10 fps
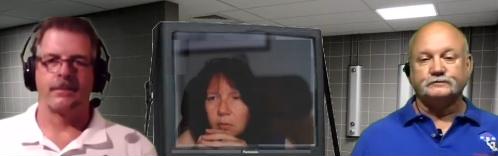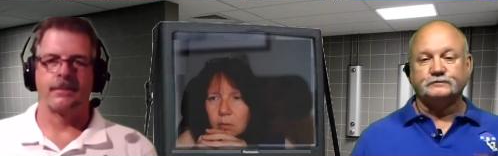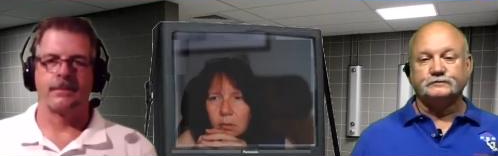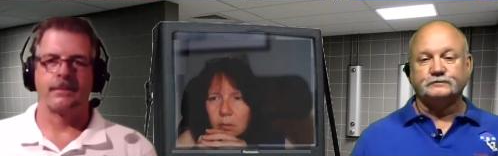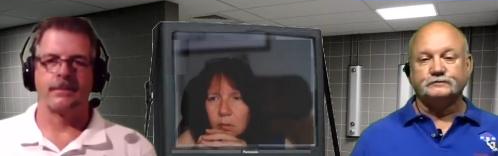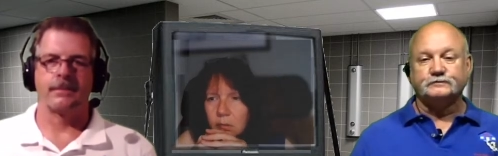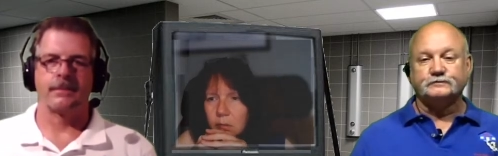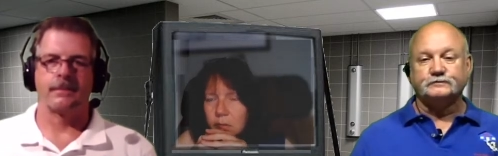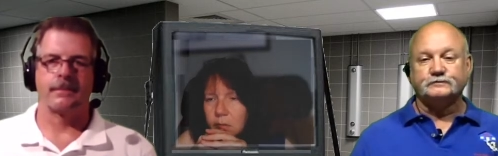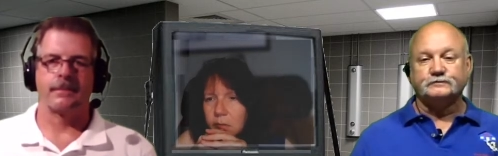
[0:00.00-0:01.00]

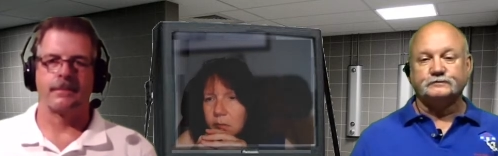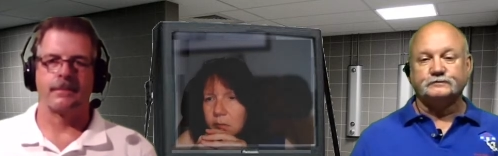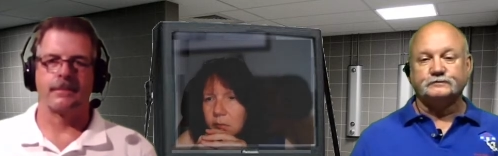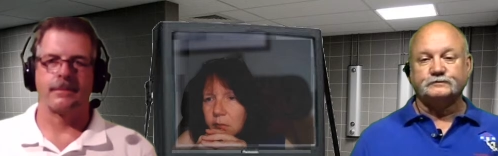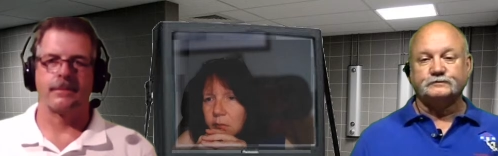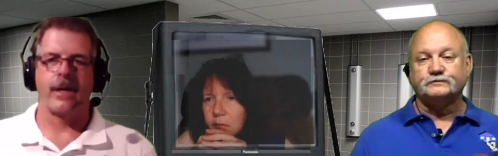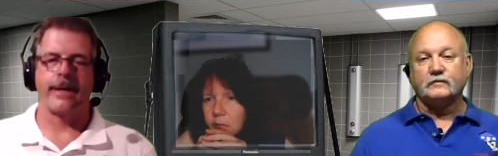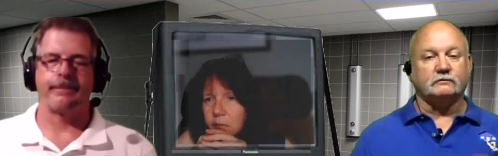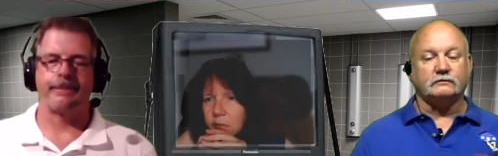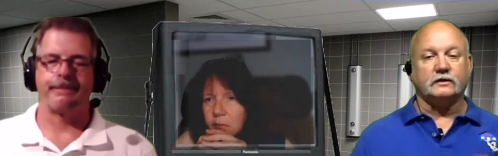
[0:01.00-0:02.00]
Speaker 1: bathroom,
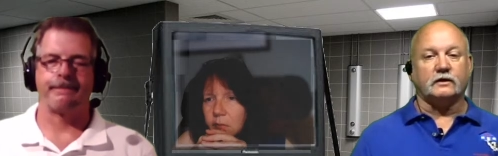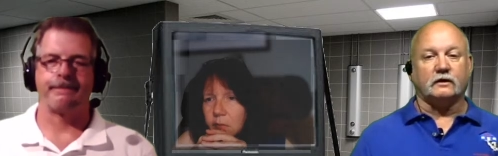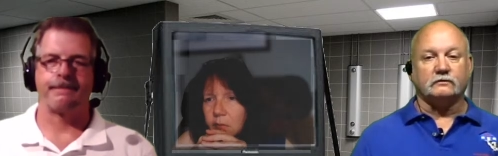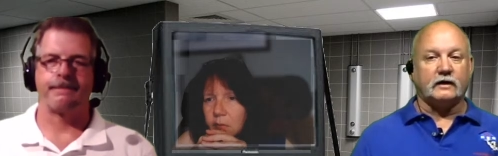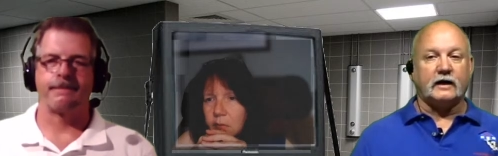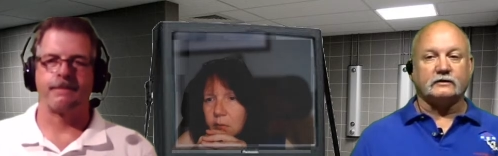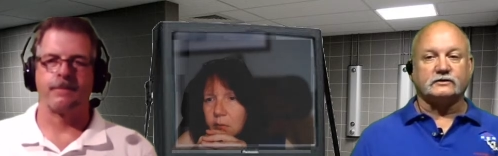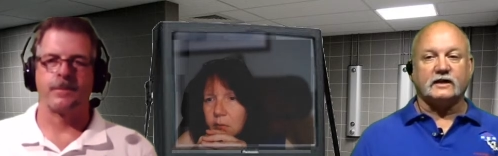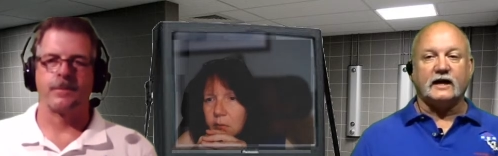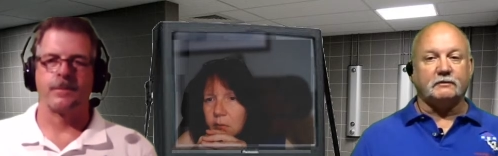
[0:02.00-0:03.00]
right? Um, you know,
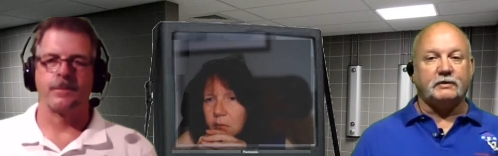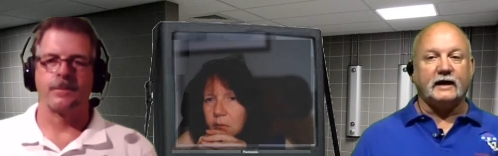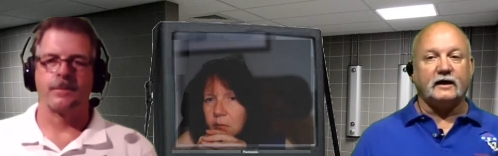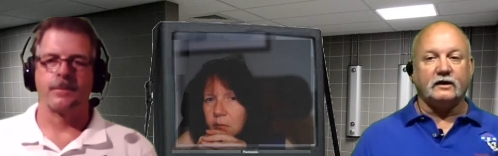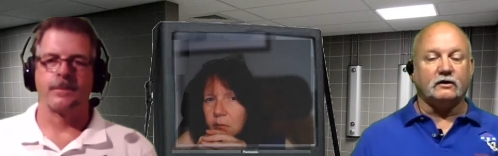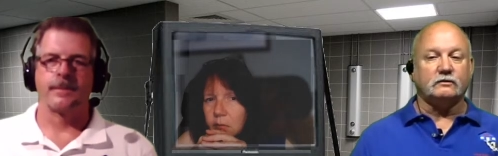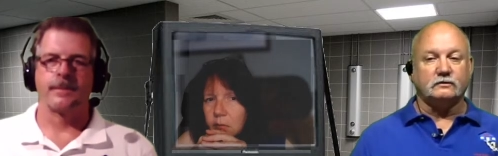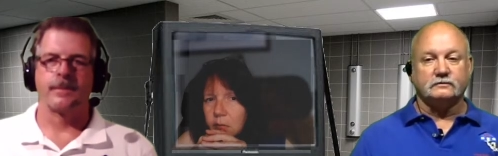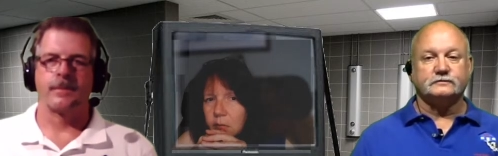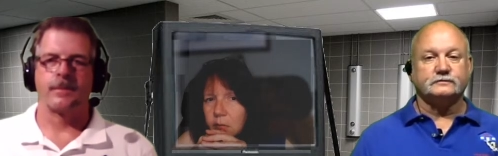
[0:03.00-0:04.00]
outside
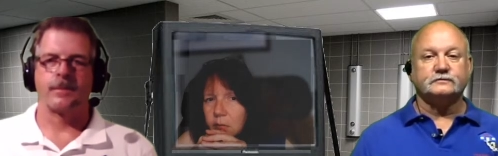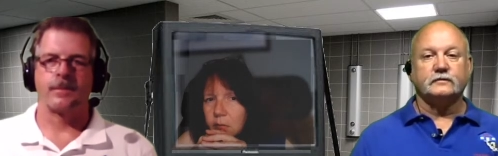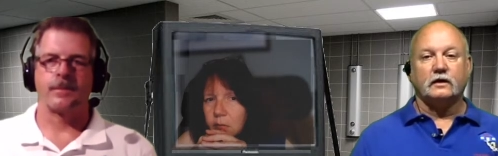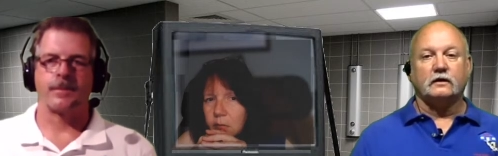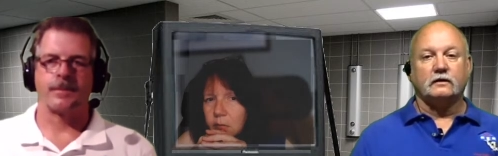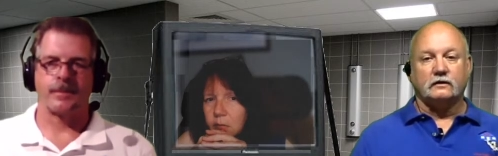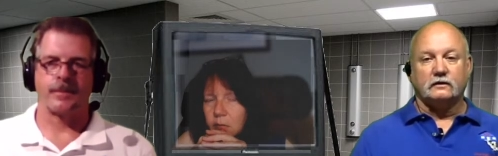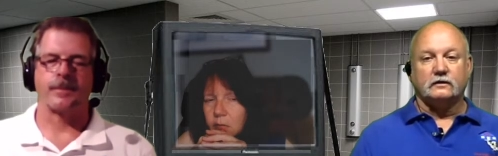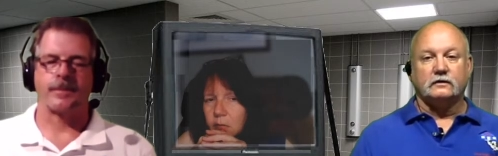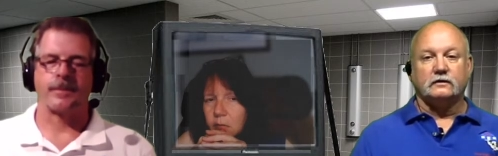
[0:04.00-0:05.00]
patio.
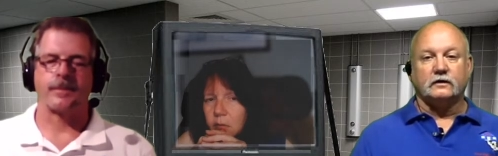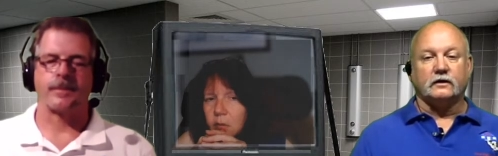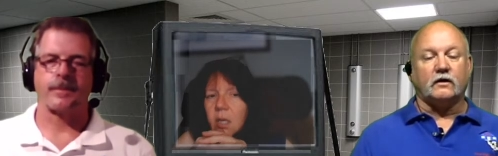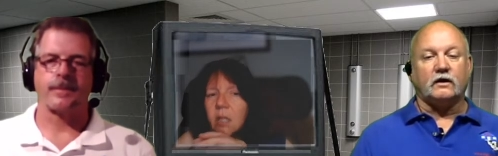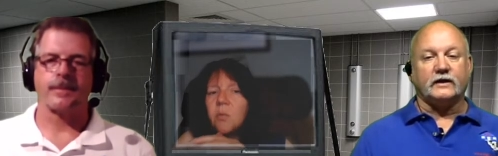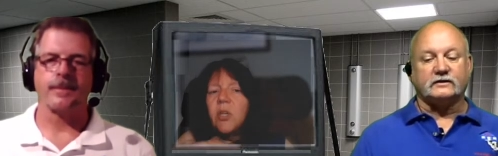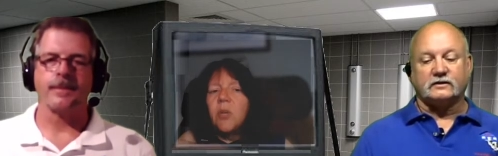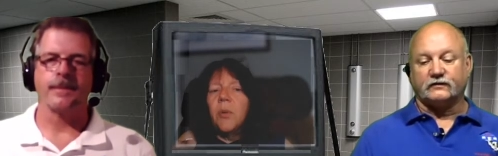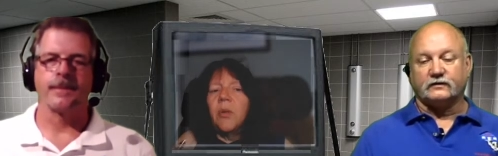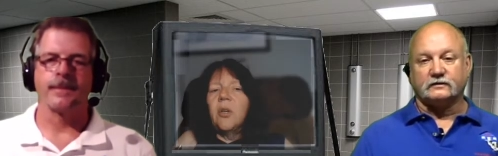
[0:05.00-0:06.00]
You that's know, when
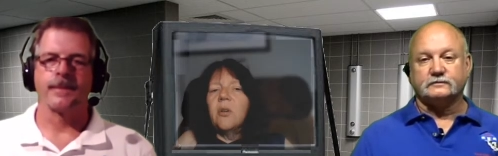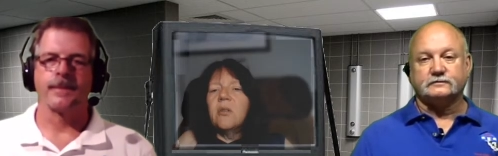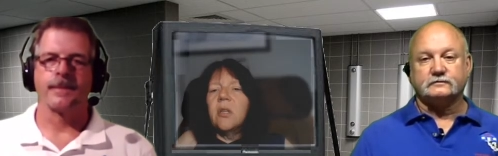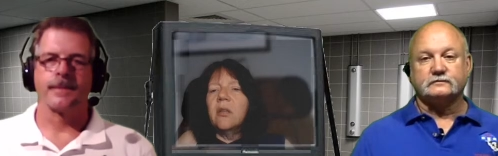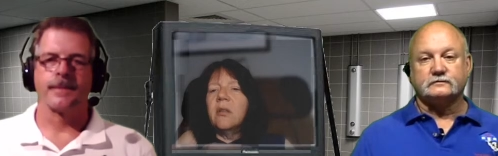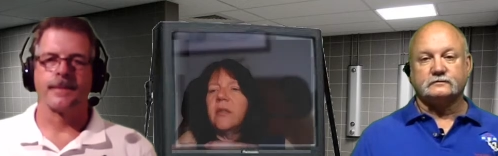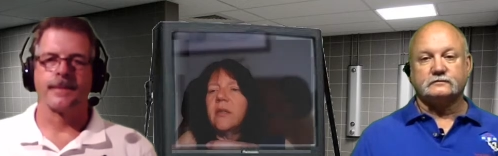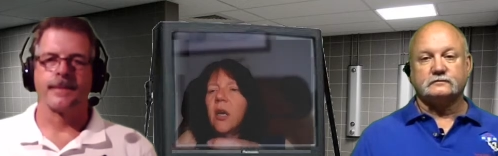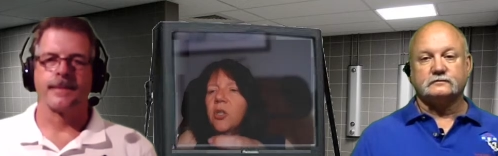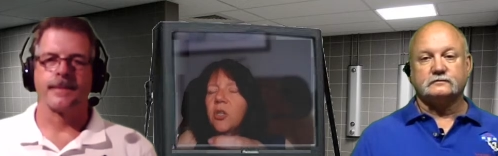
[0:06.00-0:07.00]
that's... you
Speaker 2: put those little
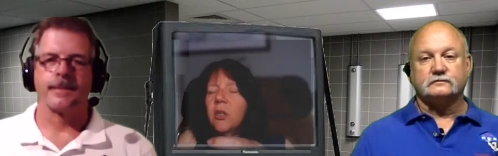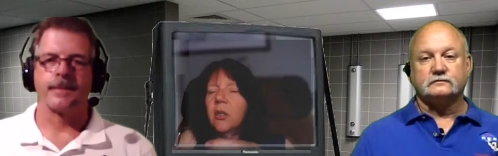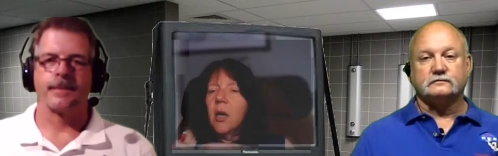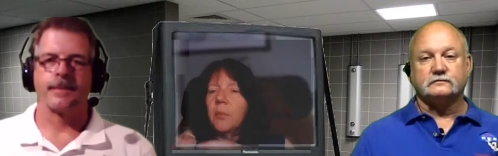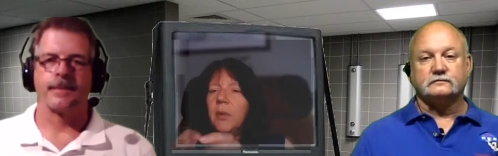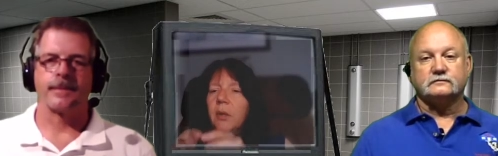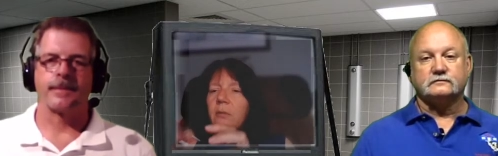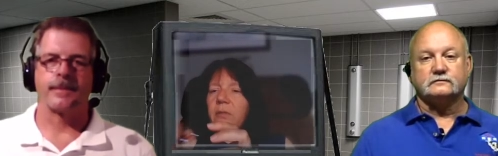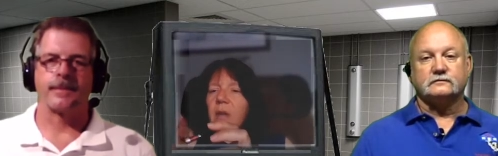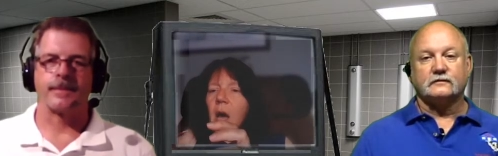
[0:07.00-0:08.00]
suction cup,
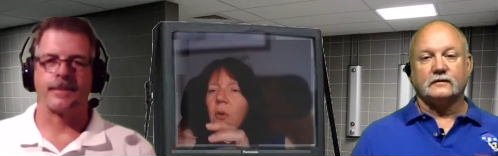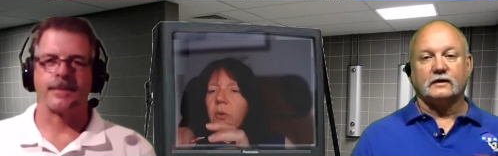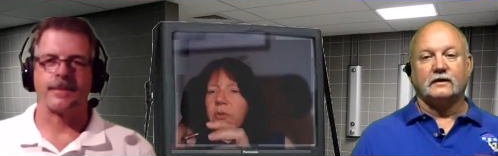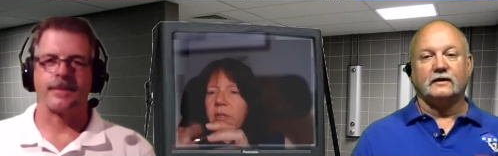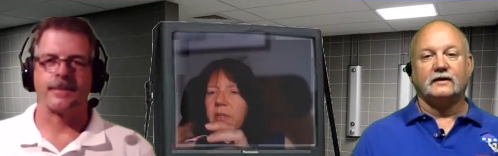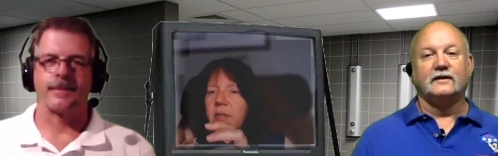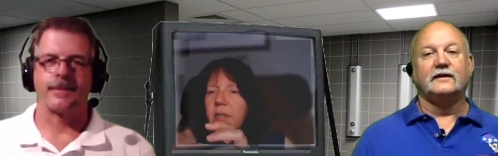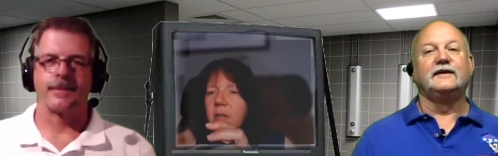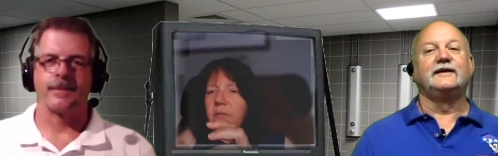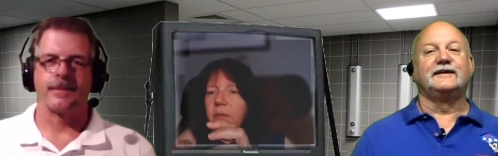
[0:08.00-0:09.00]
little flowers and
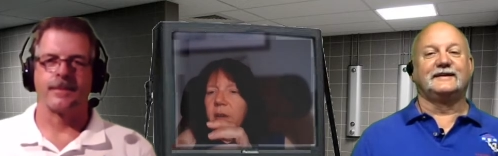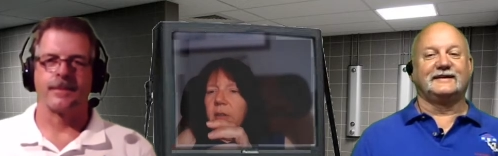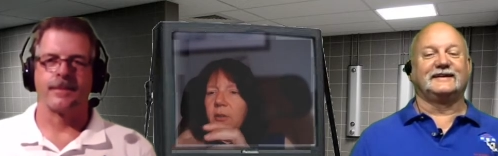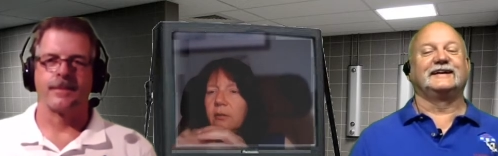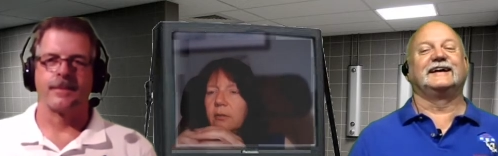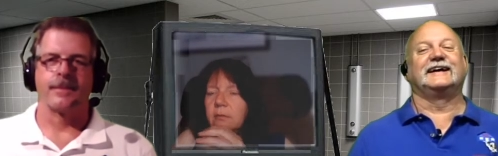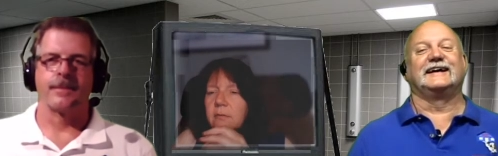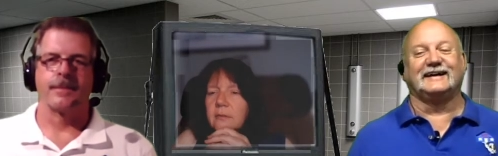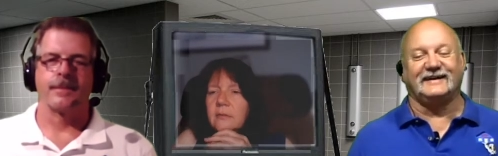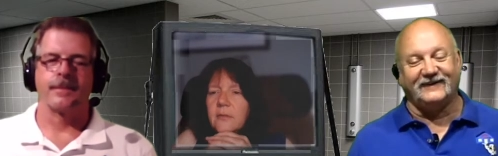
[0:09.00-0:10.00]
stuff on your.
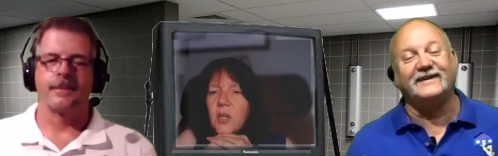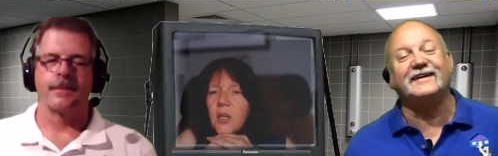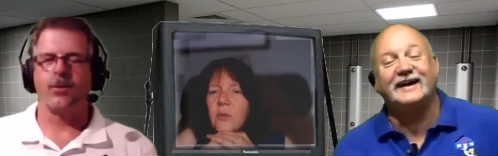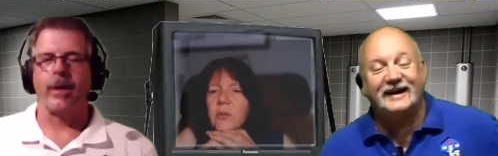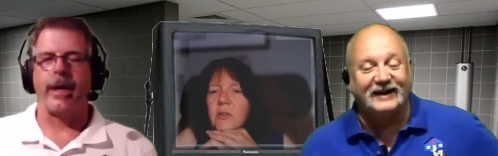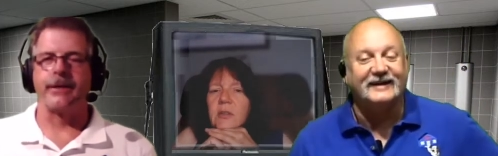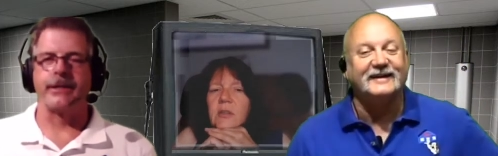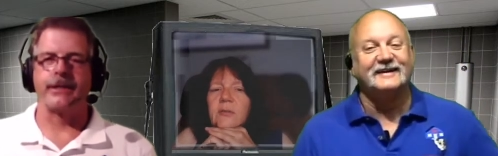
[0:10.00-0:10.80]
Oh yeah.